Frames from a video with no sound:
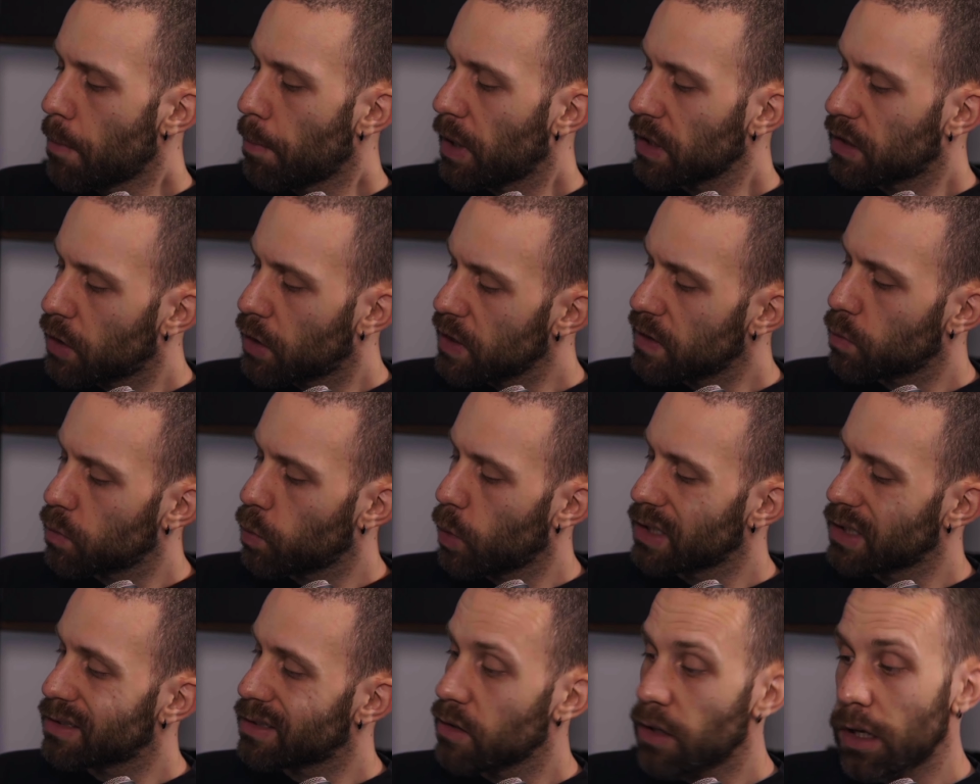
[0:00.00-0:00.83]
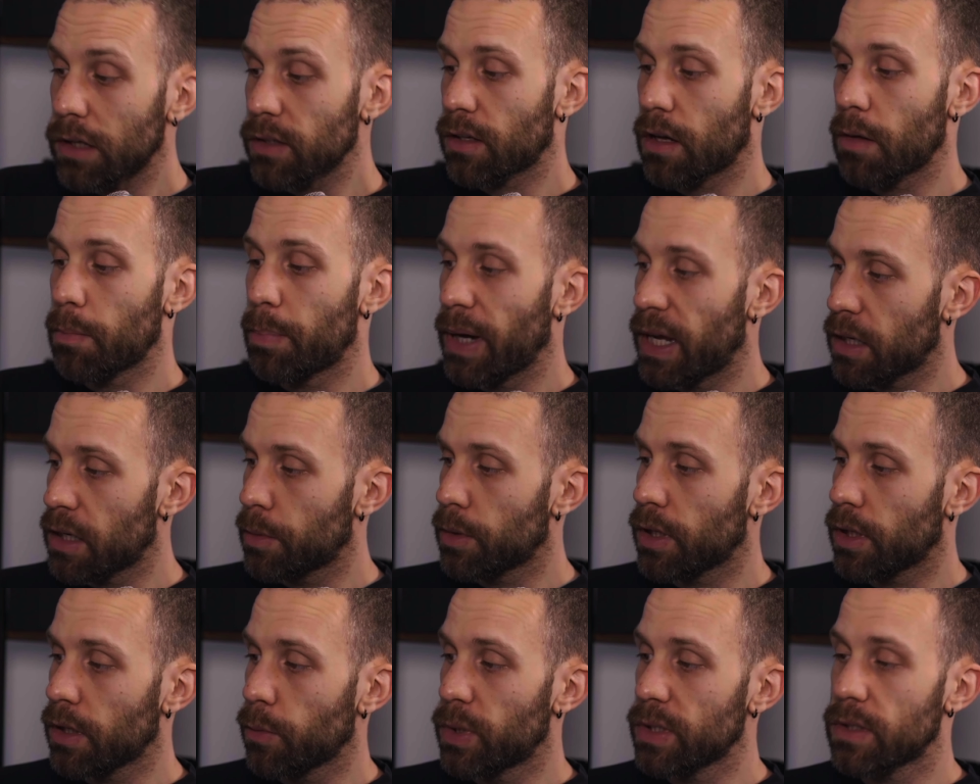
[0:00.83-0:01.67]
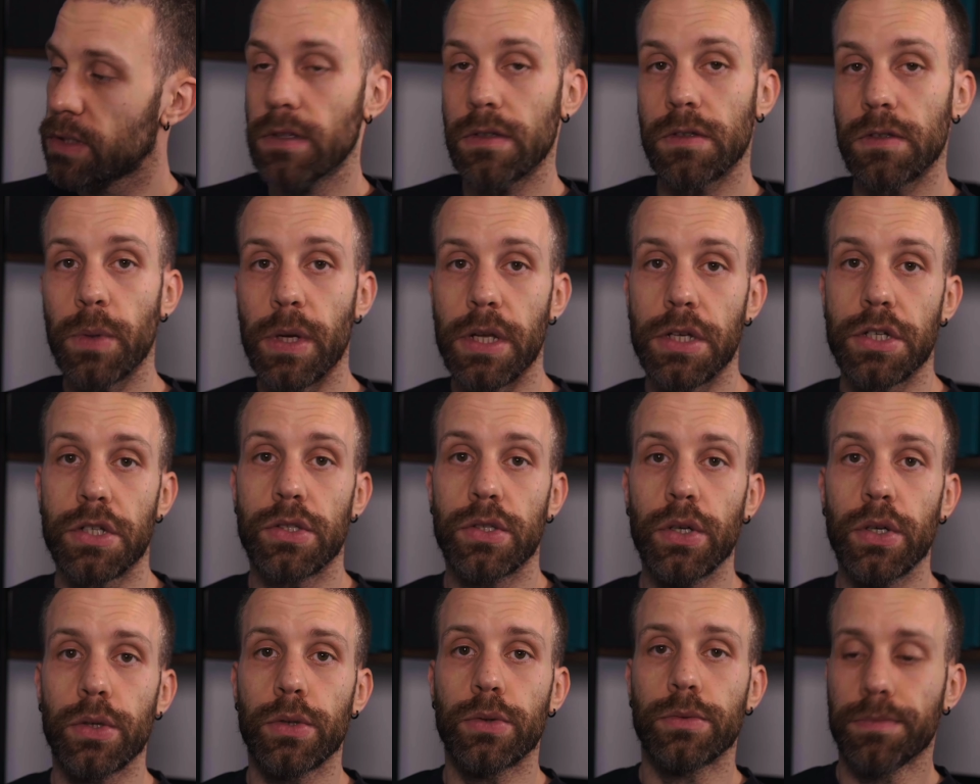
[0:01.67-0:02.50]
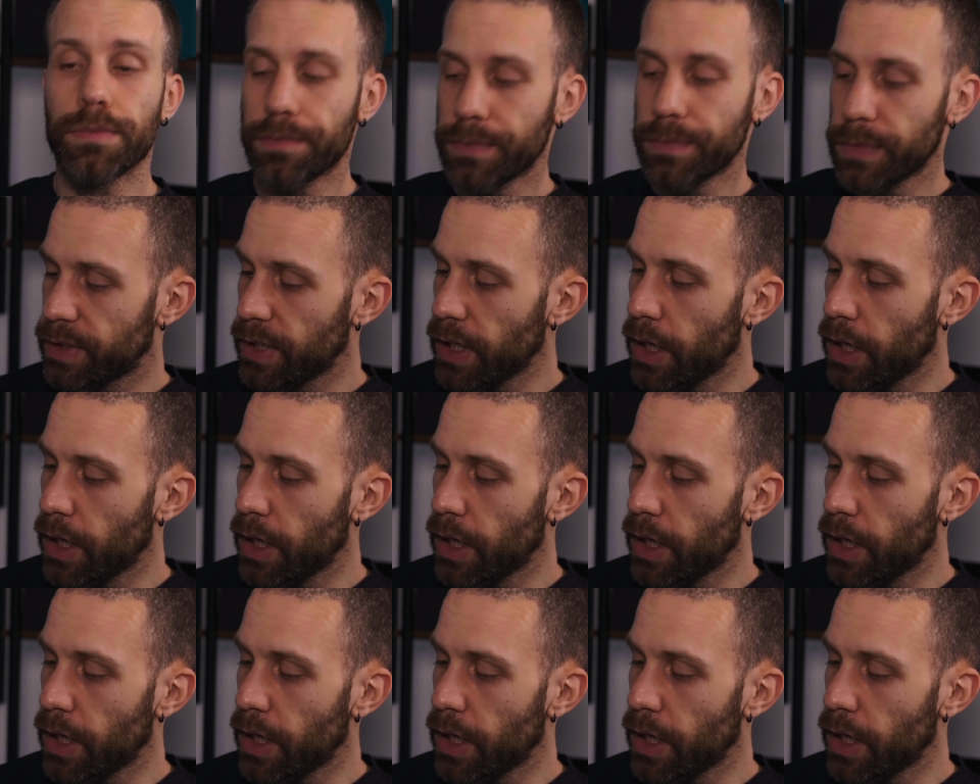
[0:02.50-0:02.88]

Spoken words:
but this one's not compatible with the Switch 2,